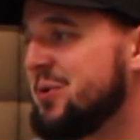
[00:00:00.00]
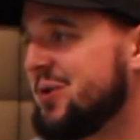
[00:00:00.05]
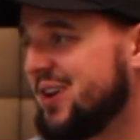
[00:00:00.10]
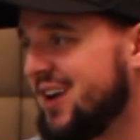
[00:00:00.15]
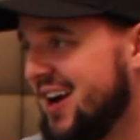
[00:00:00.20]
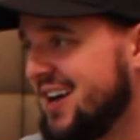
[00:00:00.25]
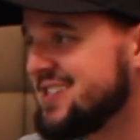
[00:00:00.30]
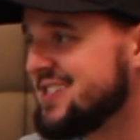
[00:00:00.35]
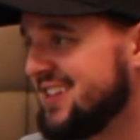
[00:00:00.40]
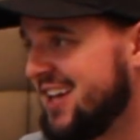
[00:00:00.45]
that would
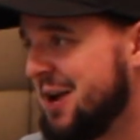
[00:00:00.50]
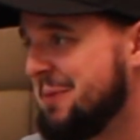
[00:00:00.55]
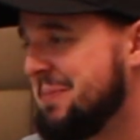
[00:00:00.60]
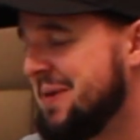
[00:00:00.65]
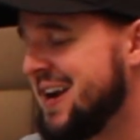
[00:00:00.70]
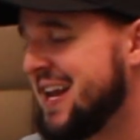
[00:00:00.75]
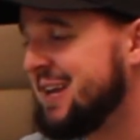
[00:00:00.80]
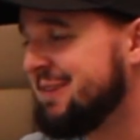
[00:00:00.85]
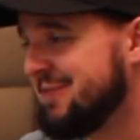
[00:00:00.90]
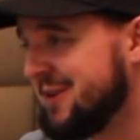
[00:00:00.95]
cost a lot of
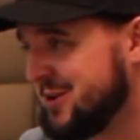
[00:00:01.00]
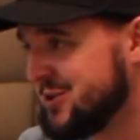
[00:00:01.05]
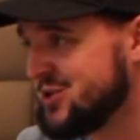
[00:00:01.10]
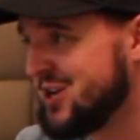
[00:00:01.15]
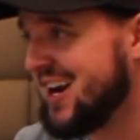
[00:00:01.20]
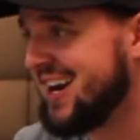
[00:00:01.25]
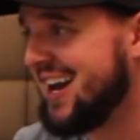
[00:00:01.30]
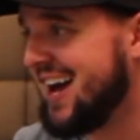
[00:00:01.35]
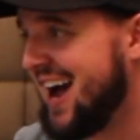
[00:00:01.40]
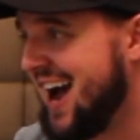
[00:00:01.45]
money if I were
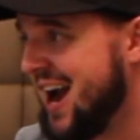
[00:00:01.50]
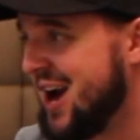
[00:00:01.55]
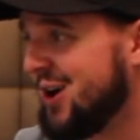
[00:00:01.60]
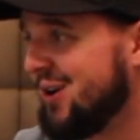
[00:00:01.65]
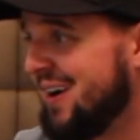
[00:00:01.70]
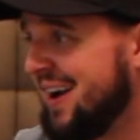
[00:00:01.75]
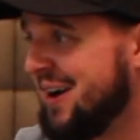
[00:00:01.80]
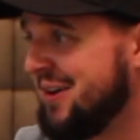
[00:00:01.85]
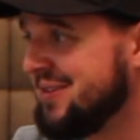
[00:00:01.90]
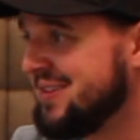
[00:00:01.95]
trying to
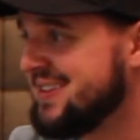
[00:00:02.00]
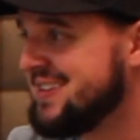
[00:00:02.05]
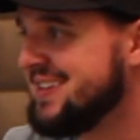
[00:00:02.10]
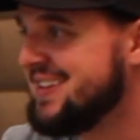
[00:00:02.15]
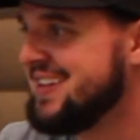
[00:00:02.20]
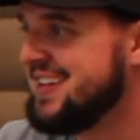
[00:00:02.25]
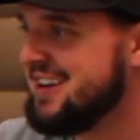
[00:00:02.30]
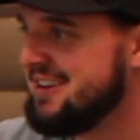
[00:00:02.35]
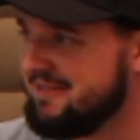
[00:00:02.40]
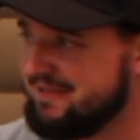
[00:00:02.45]
hire out
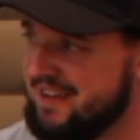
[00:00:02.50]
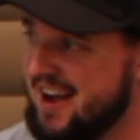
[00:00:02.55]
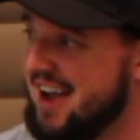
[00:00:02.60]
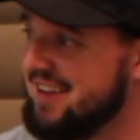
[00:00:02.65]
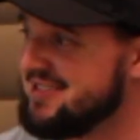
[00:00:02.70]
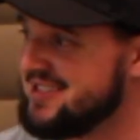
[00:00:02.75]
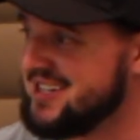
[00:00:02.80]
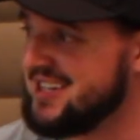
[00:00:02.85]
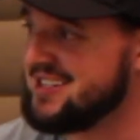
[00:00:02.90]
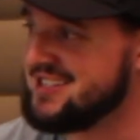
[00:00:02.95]

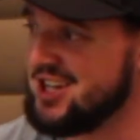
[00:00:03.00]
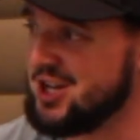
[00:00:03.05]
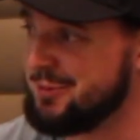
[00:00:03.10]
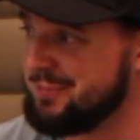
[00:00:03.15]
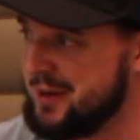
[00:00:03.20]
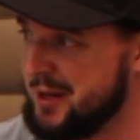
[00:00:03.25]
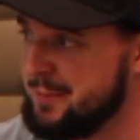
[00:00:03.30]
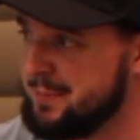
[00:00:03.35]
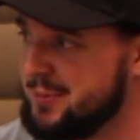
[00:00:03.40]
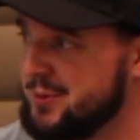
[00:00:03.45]
5, 6 other
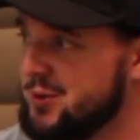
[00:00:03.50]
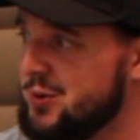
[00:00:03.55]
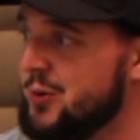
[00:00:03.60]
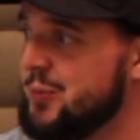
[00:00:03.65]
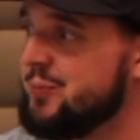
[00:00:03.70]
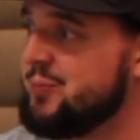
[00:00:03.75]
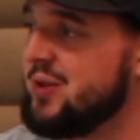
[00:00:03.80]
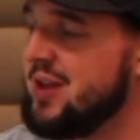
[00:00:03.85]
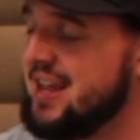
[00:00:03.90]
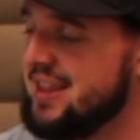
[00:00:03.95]

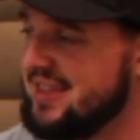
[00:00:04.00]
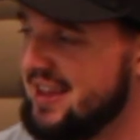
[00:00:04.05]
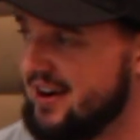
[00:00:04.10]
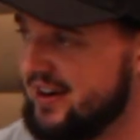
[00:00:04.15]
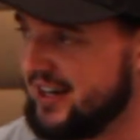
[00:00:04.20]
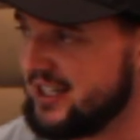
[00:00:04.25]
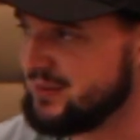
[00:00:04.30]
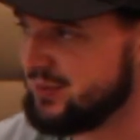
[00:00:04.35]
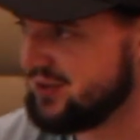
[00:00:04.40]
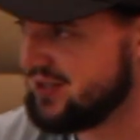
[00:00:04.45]
people and
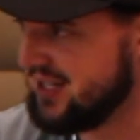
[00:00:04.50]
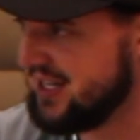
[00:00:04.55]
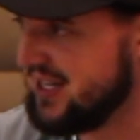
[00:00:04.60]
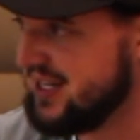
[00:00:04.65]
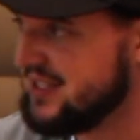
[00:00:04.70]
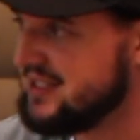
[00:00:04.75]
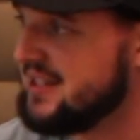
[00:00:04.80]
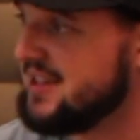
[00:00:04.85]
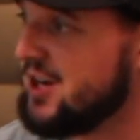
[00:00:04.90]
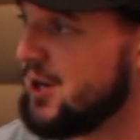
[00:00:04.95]
their
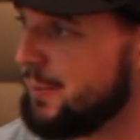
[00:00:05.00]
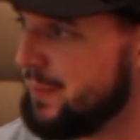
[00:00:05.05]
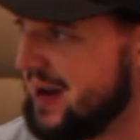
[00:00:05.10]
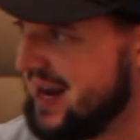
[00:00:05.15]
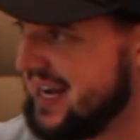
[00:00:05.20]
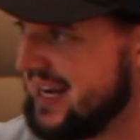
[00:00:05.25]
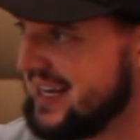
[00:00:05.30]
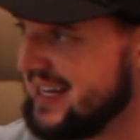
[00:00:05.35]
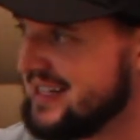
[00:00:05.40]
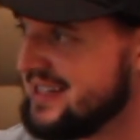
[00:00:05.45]
expertise and their
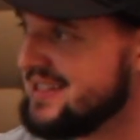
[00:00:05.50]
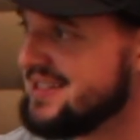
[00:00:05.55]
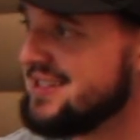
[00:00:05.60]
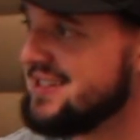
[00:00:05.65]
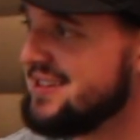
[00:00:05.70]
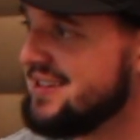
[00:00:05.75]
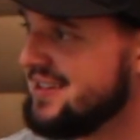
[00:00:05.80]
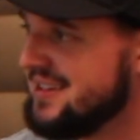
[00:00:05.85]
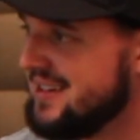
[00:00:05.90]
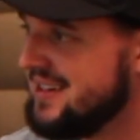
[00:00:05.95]
opinions
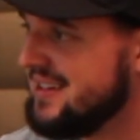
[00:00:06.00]
and